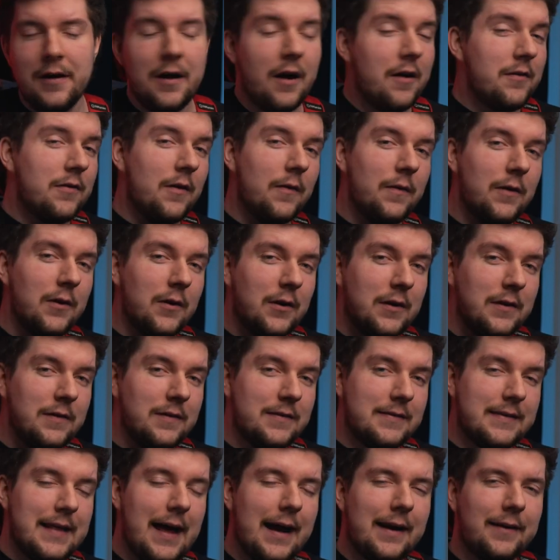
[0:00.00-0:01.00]
so that you can
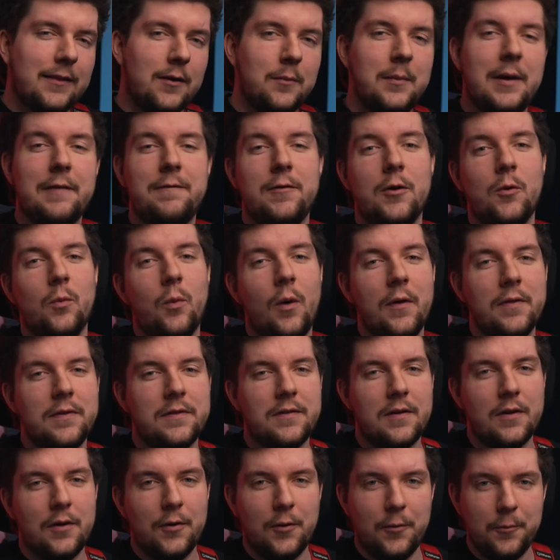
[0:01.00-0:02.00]
stack them if you want
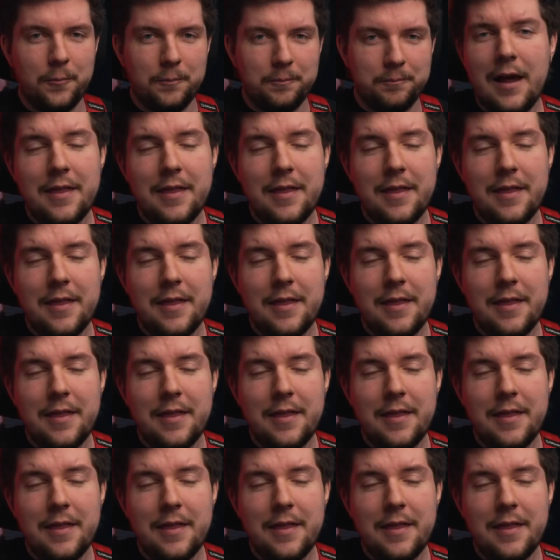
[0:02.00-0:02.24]
to.